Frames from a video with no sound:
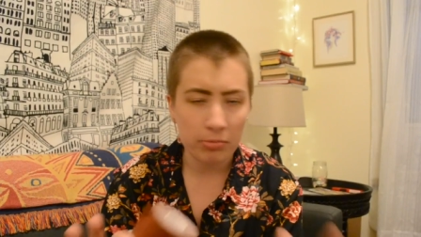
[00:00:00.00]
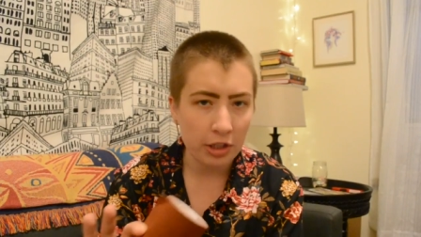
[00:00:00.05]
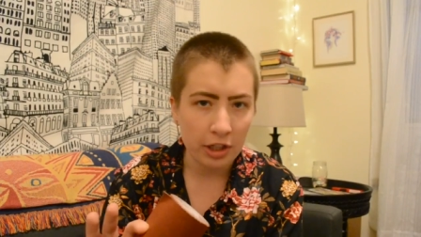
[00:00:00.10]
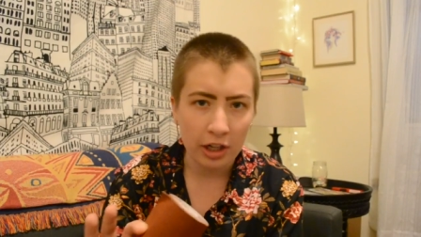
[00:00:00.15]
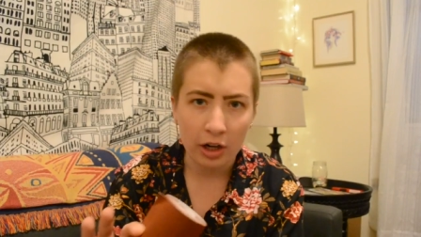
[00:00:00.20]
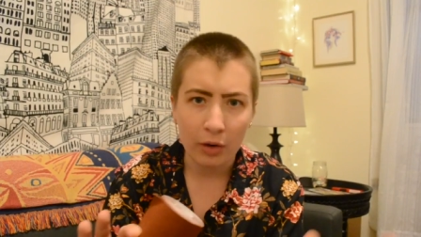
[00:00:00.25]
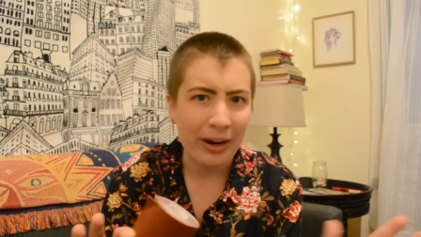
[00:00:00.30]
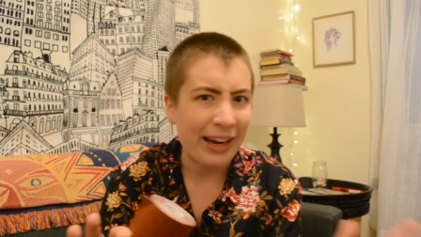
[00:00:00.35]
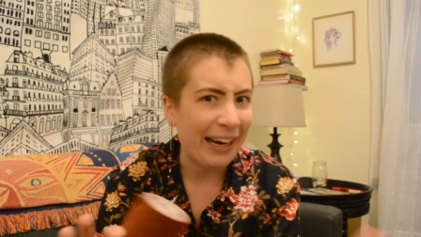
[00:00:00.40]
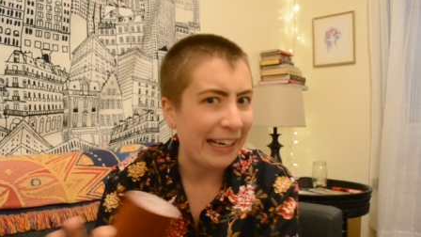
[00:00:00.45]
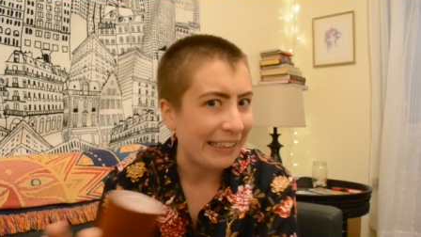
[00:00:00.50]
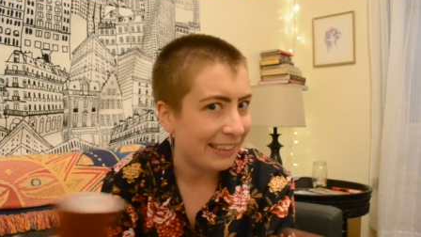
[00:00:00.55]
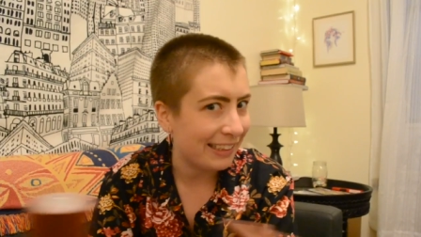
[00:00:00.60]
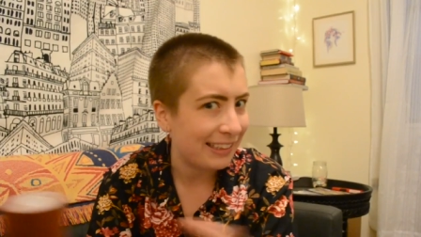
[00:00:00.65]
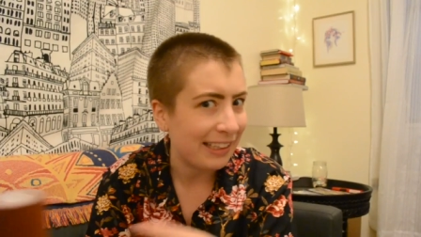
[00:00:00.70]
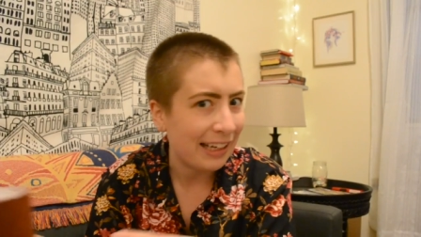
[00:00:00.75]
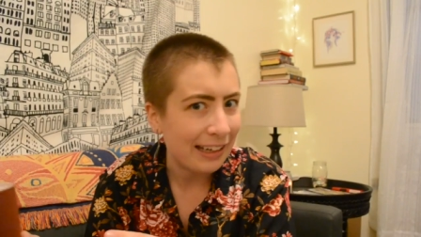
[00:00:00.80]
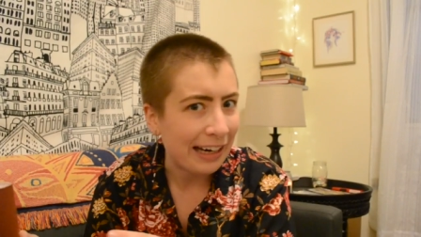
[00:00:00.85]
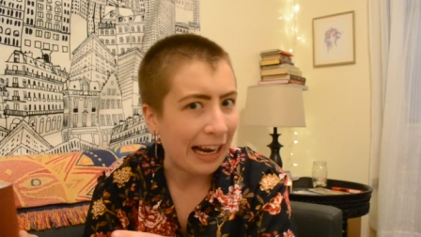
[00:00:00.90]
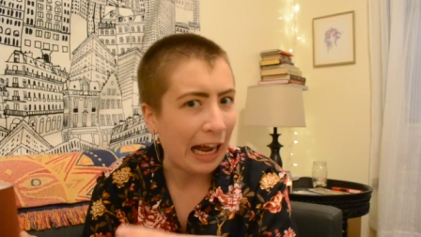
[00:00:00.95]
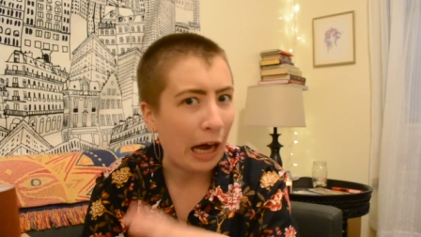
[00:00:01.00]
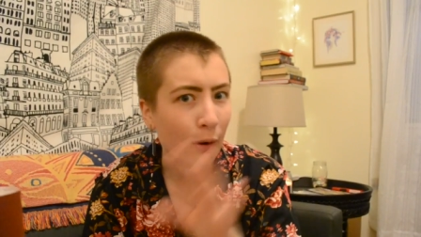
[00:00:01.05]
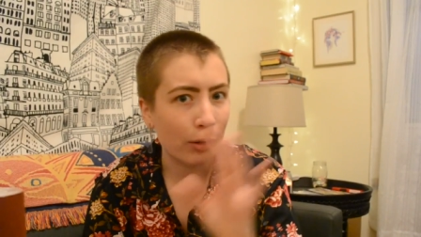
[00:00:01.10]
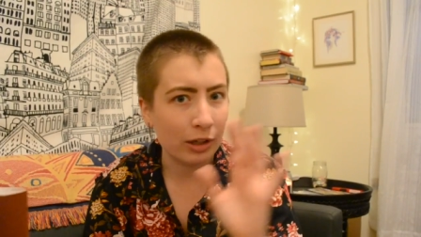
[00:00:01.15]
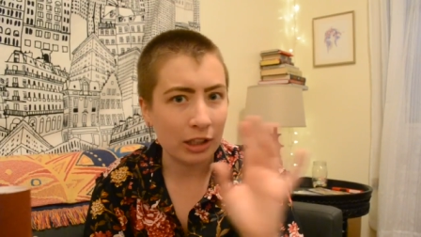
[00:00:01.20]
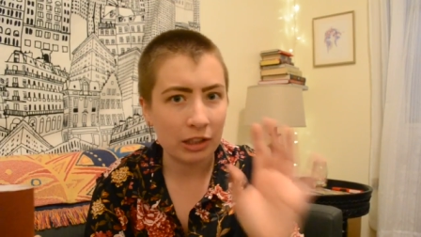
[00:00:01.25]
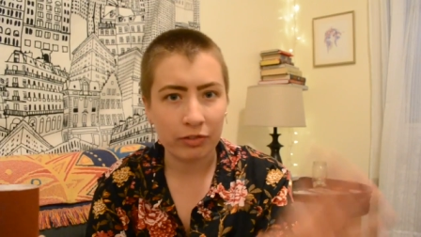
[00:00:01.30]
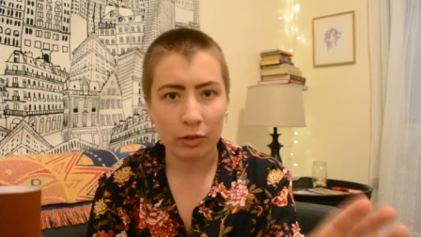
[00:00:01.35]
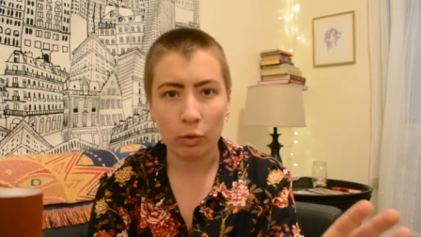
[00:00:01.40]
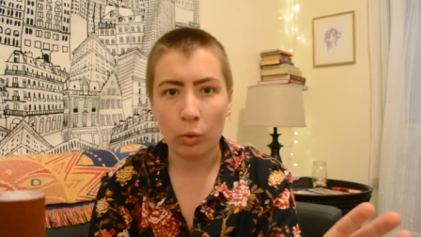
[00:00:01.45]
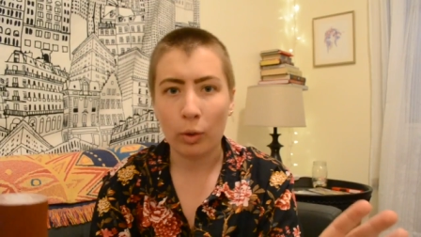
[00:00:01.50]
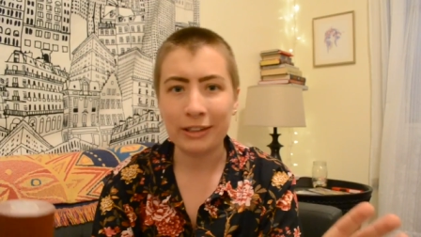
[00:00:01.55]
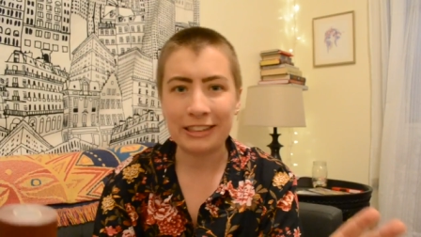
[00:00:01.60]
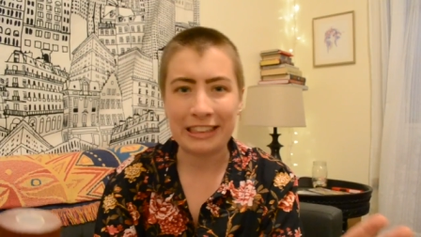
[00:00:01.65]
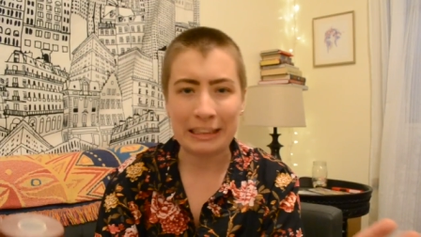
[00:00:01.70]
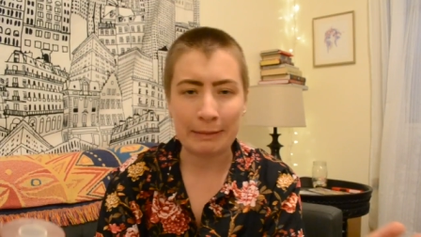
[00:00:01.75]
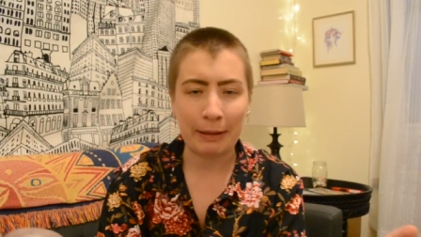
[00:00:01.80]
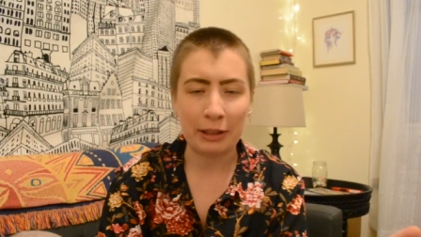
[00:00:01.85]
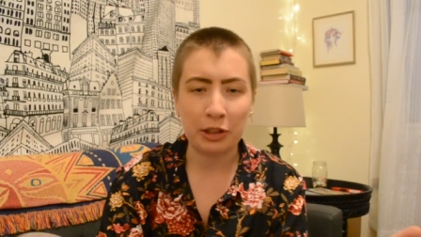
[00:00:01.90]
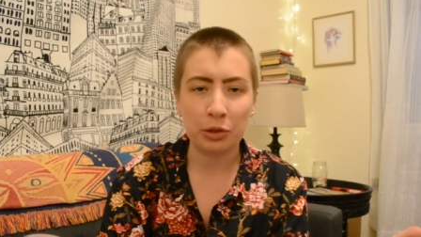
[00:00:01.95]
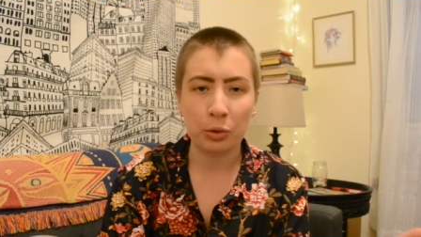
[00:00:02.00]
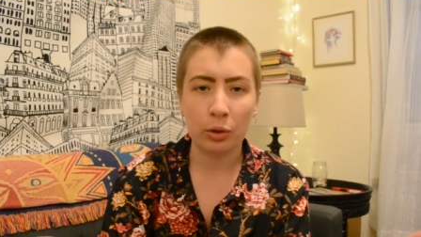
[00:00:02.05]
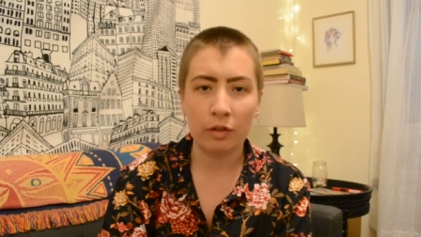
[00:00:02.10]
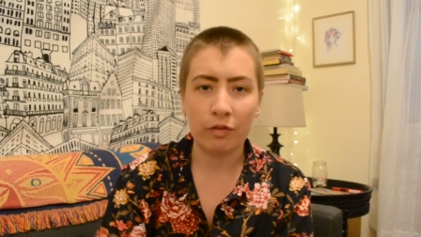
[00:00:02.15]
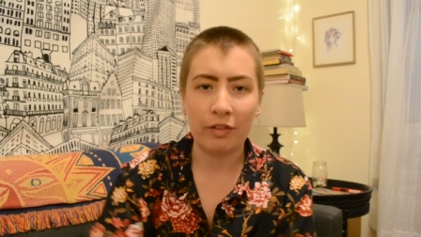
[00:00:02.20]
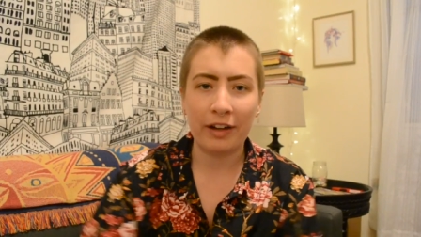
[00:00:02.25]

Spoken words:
you know, 8 to 10 hours for one special